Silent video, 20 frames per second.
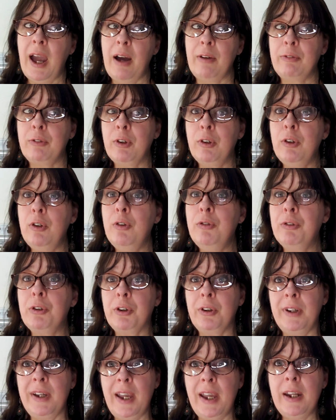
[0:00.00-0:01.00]
after you've
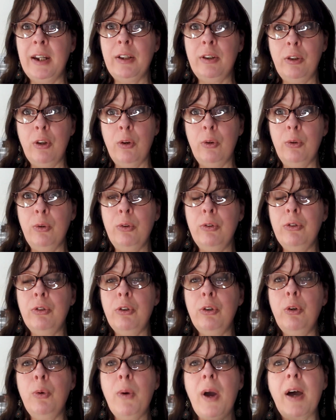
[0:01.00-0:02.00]
created
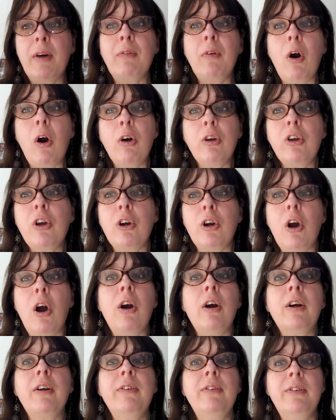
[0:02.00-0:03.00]
those, you have all your
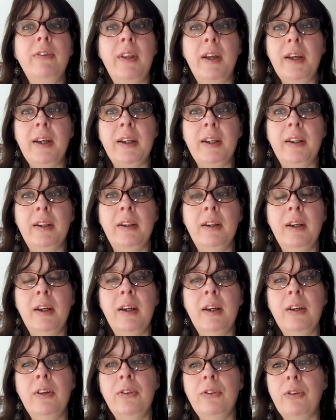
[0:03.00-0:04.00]
cards done.
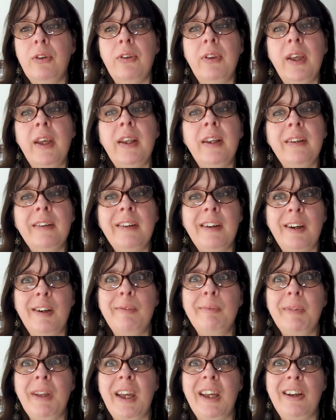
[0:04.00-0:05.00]
So then
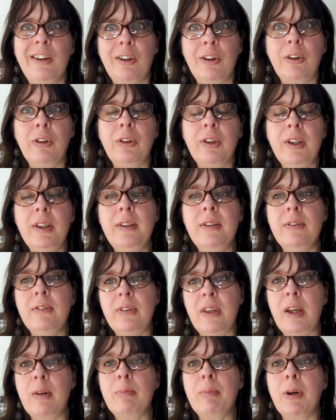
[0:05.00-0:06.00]
come like early
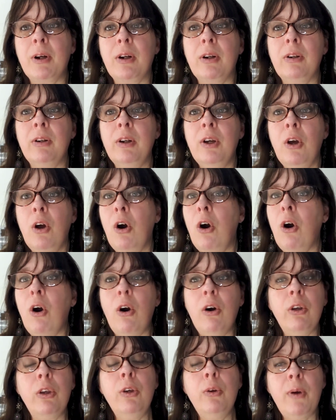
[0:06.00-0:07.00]
December,
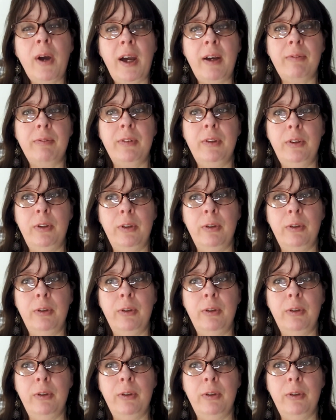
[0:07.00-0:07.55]
all you have